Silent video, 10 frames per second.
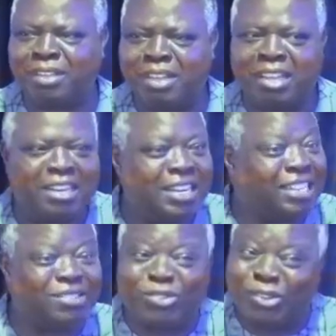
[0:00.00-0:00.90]
There's
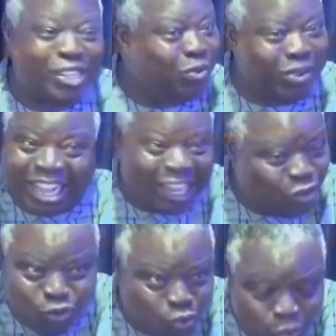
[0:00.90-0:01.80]
nothing we can do
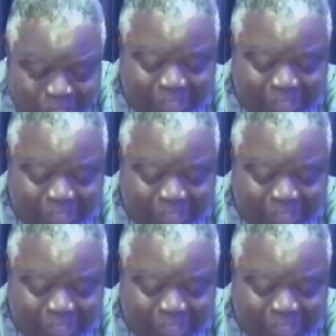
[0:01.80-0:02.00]
to it.